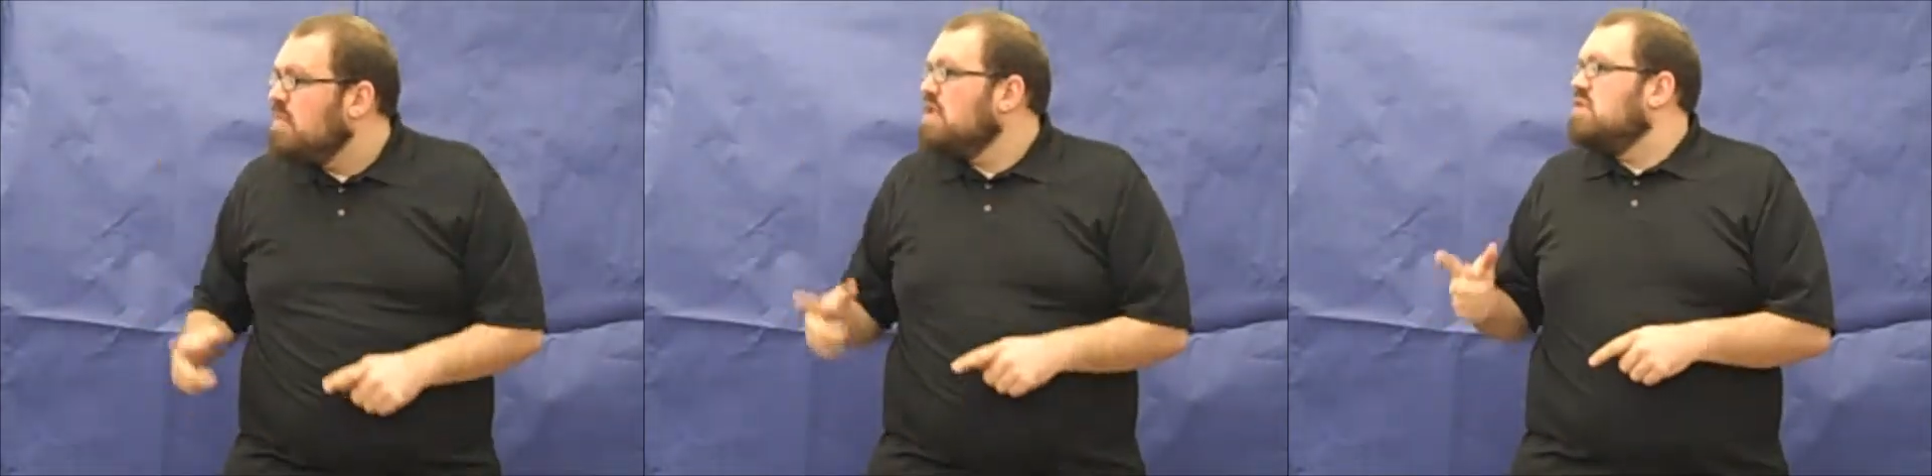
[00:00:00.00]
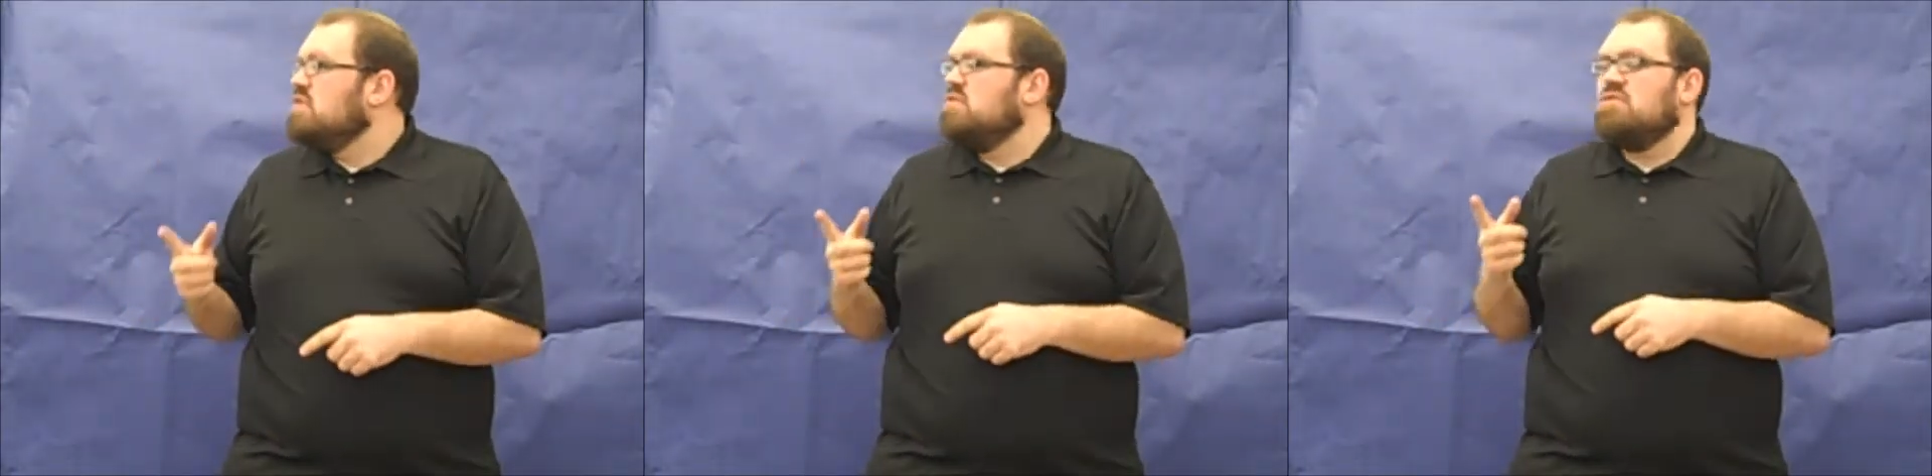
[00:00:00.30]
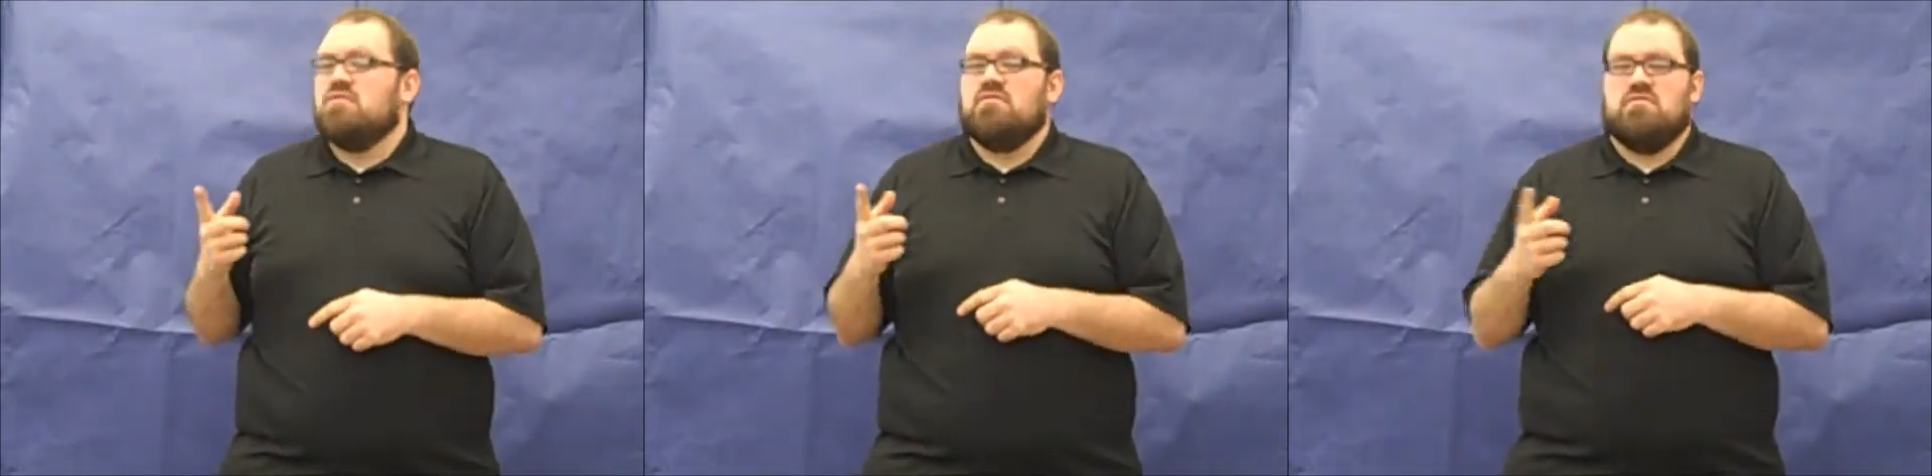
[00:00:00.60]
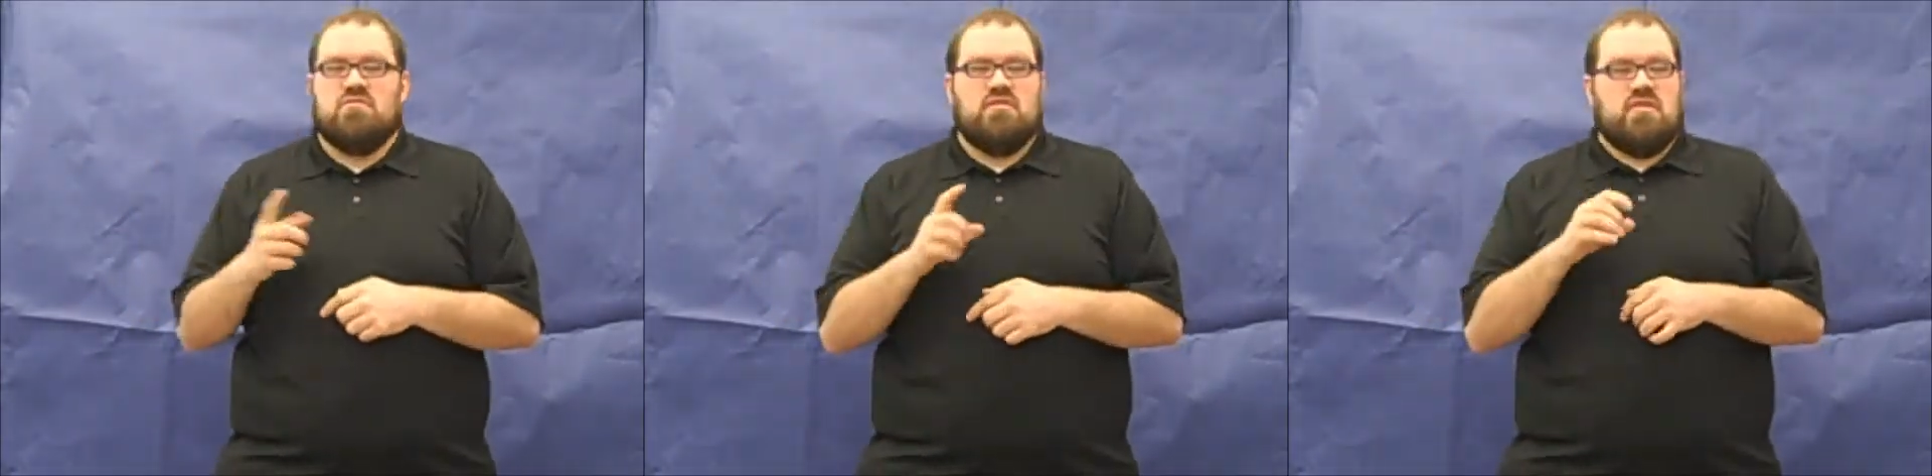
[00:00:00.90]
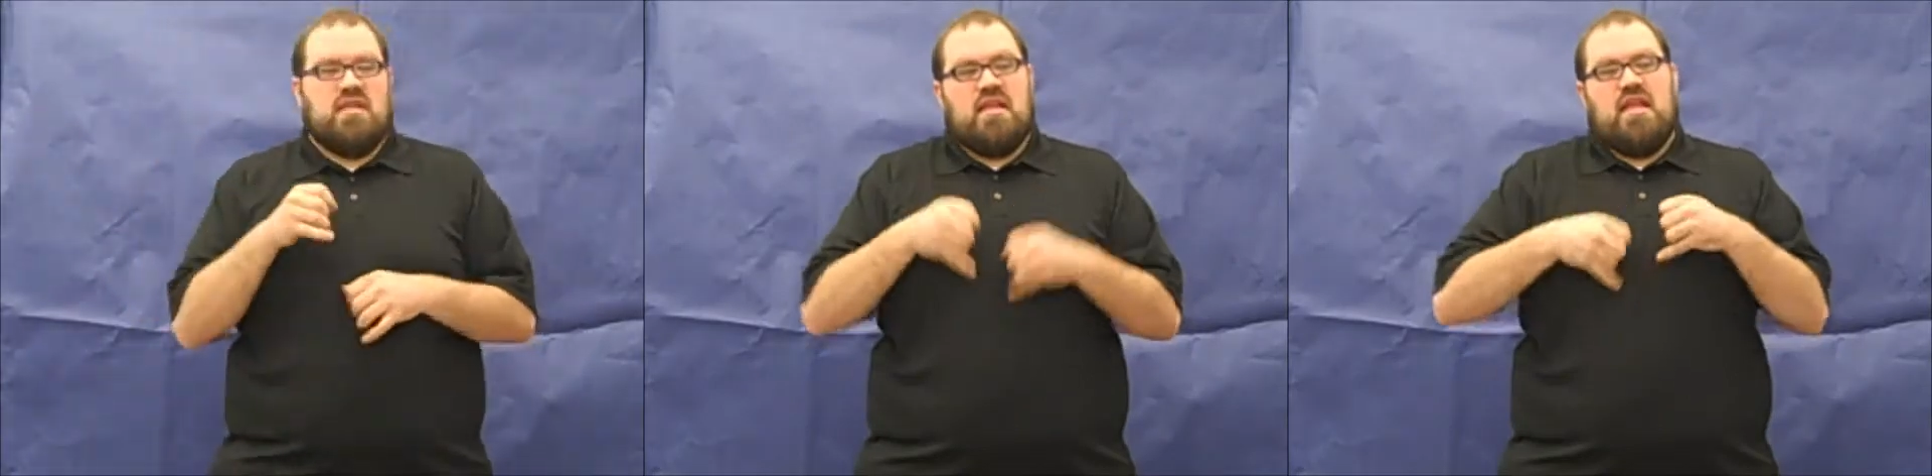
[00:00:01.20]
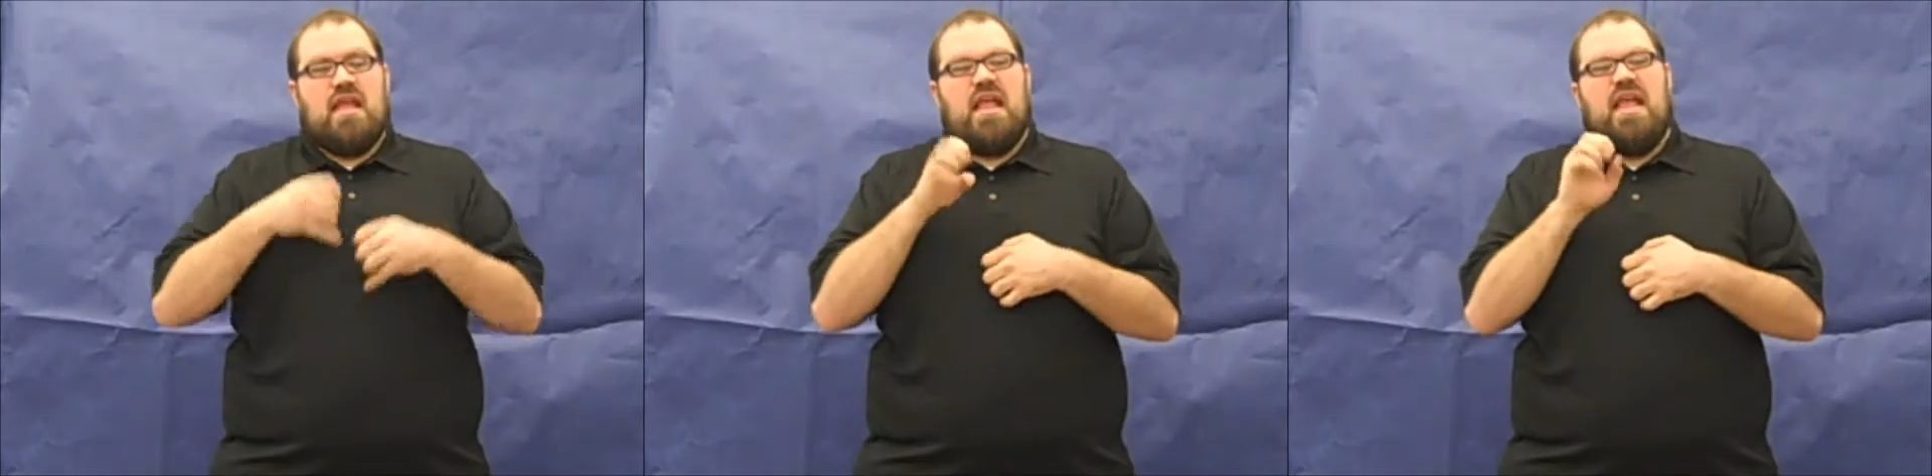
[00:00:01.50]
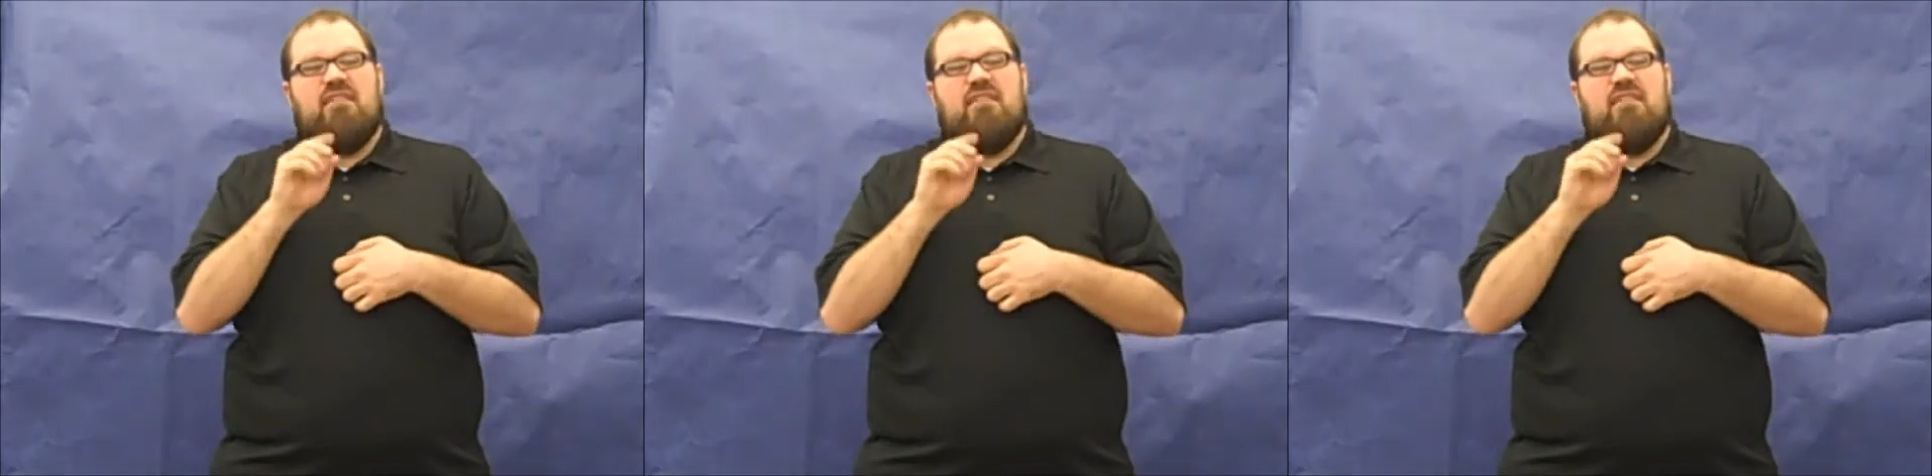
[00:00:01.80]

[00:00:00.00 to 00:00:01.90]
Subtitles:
Effie hurries over. "We